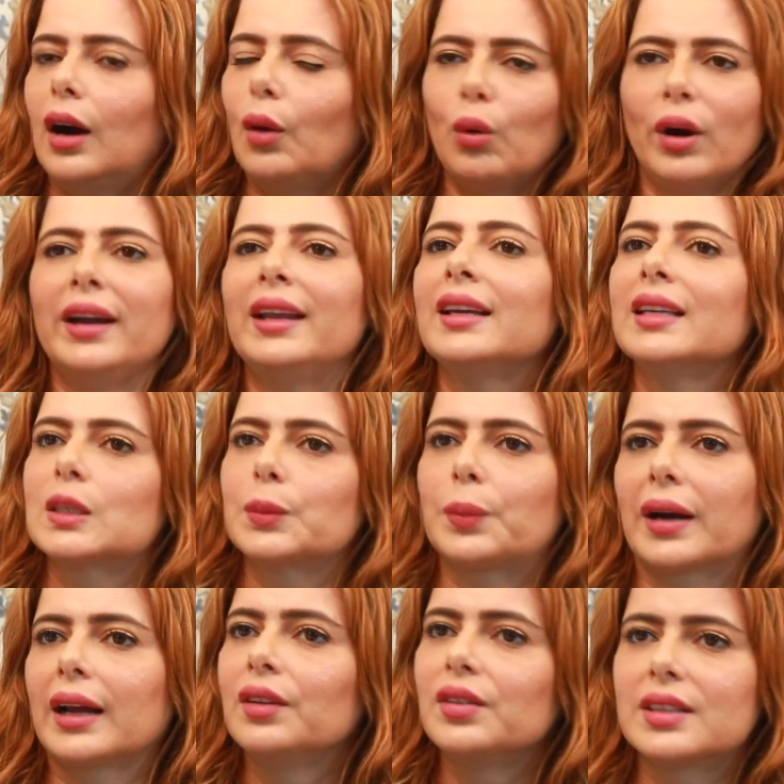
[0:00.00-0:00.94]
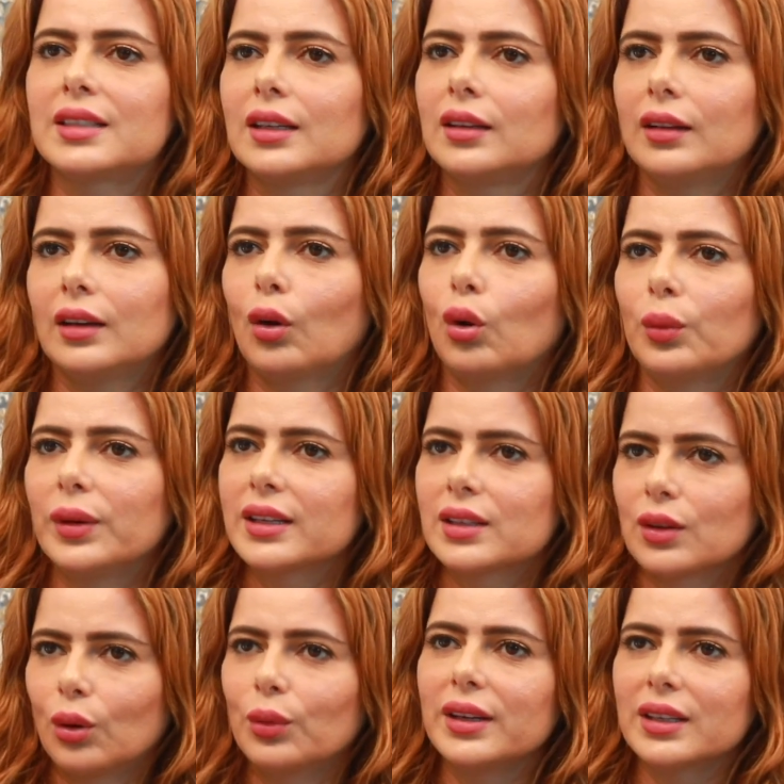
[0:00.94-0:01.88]
avoiding his privacy,
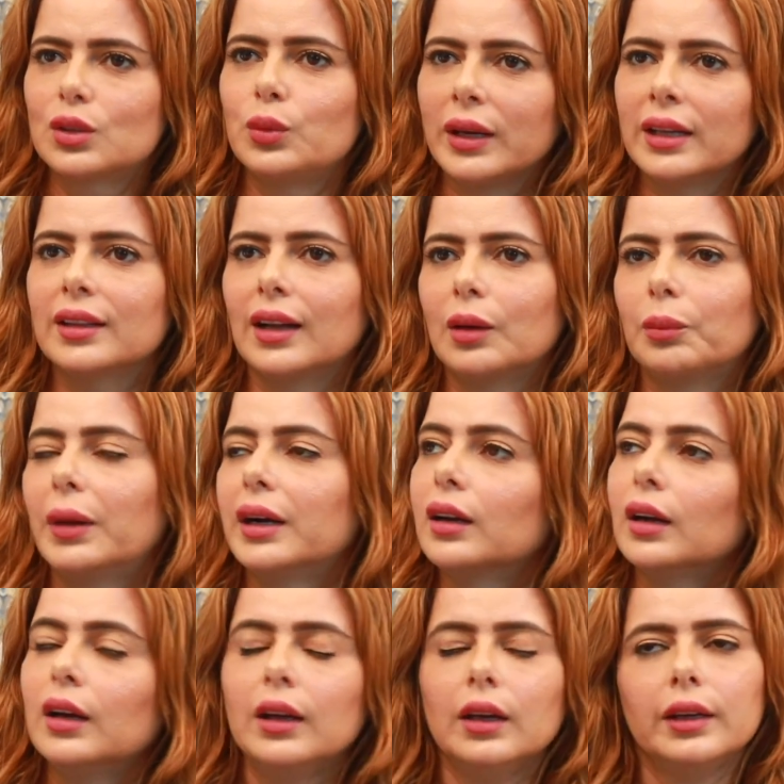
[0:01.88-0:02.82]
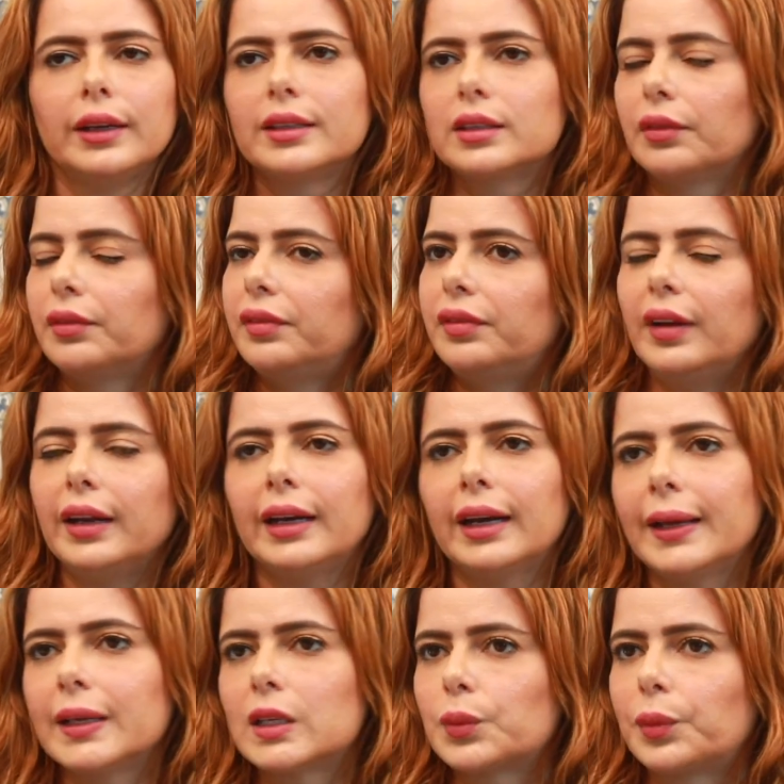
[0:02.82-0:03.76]
always always doing that. But he's a very
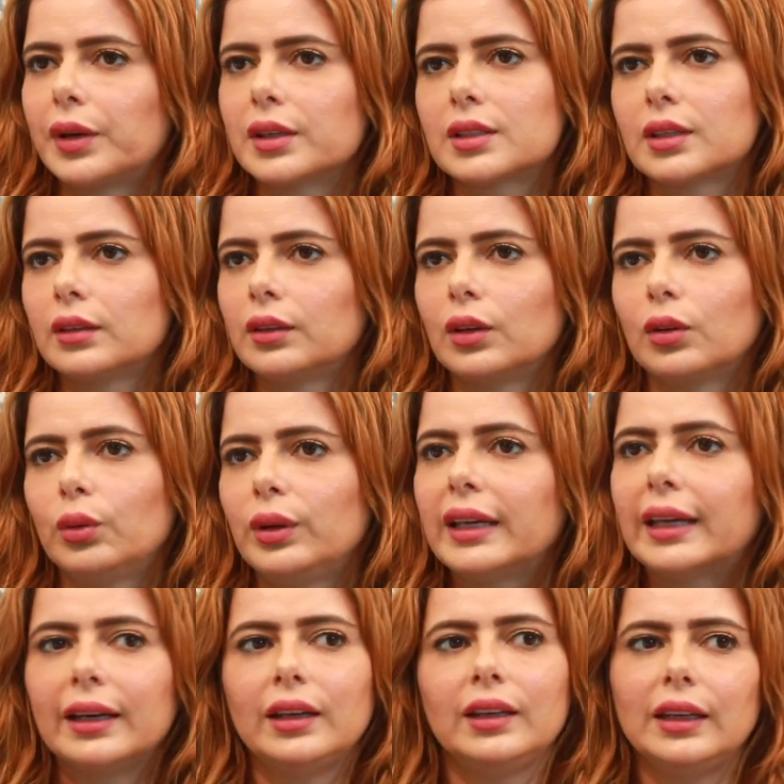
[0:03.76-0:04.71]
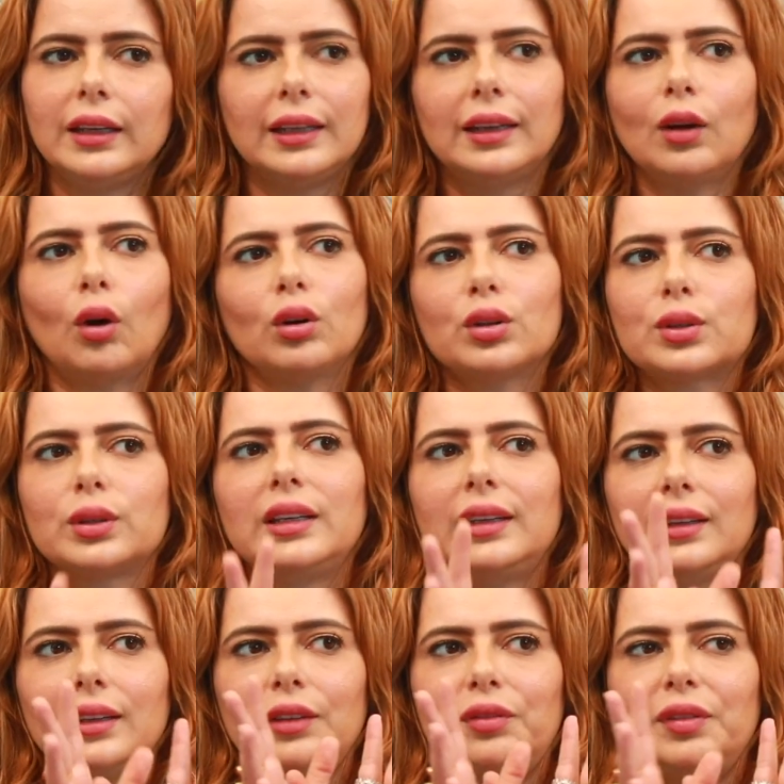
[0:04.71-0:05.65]
nice person, you know. He can he'll also
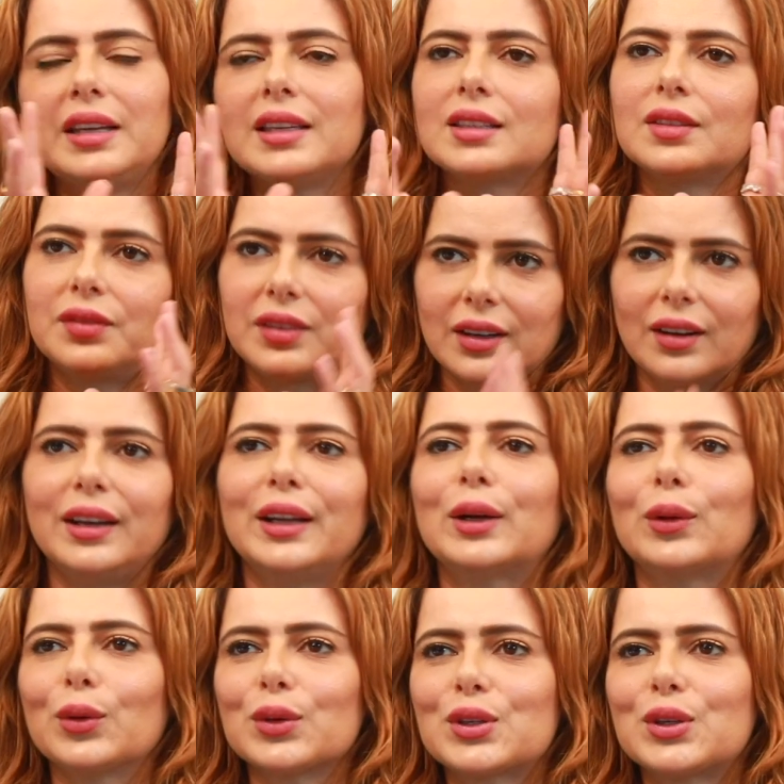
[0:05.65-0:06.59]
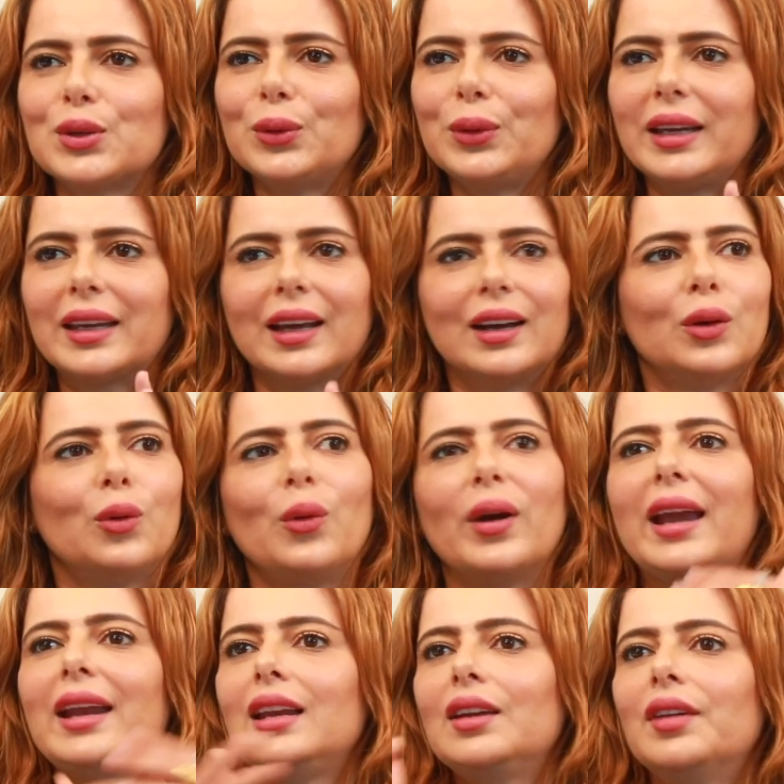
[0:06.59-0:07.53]
he, if he is really close to you, he can go
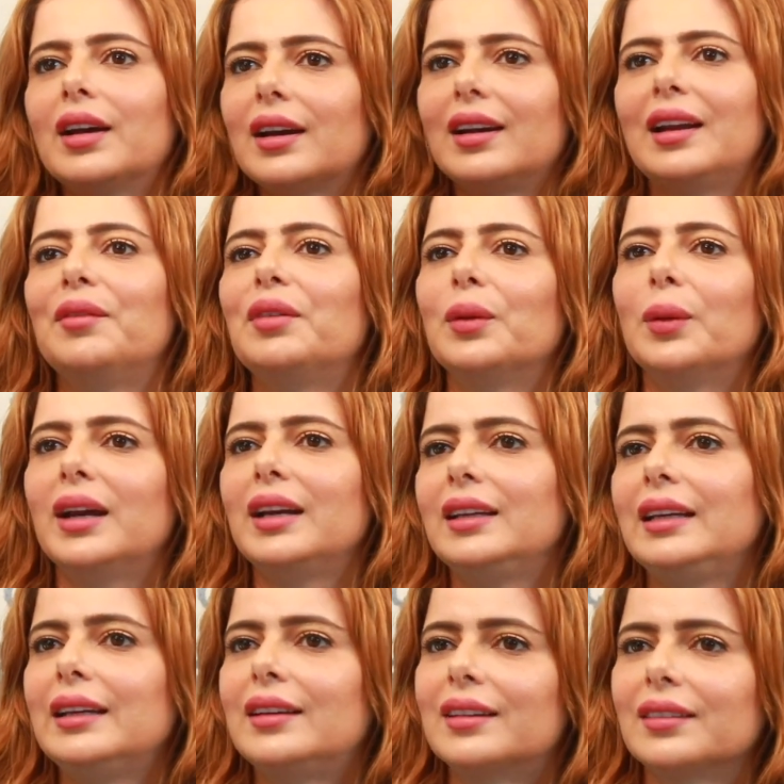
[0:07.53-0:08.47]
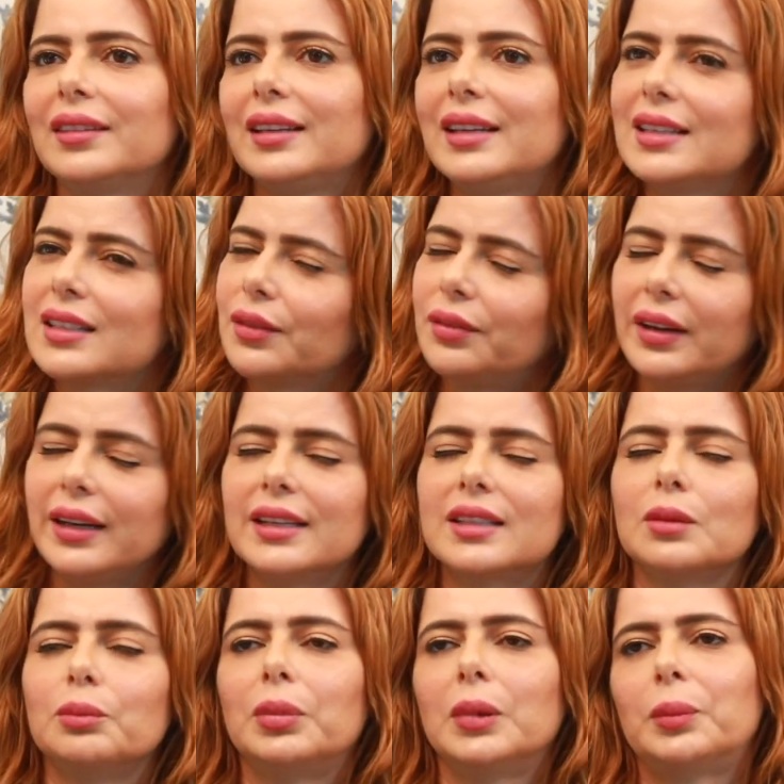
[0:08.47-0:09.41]
anywhere and everywhere and eat. He's a very
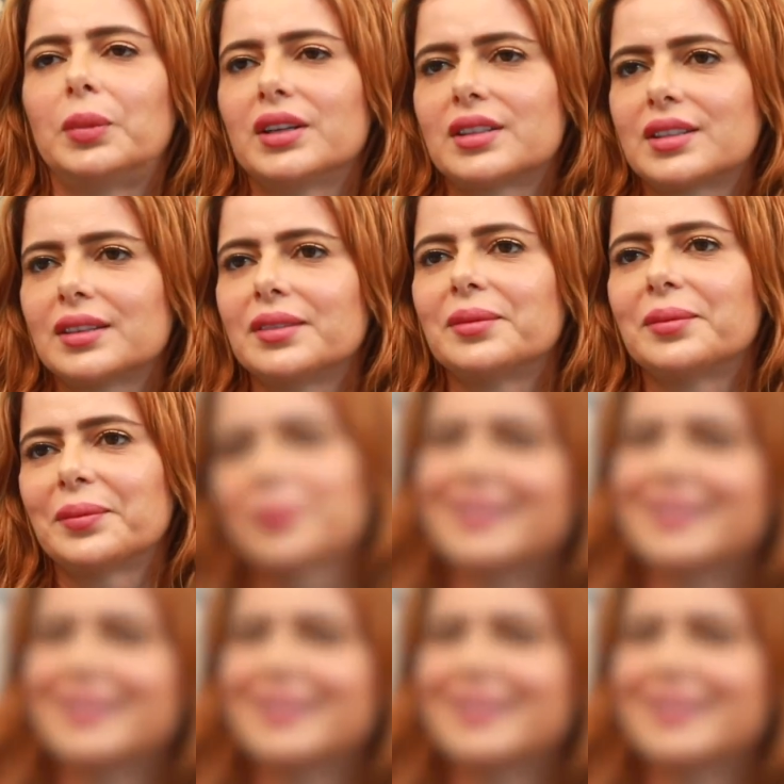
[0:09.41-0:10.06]
simple person.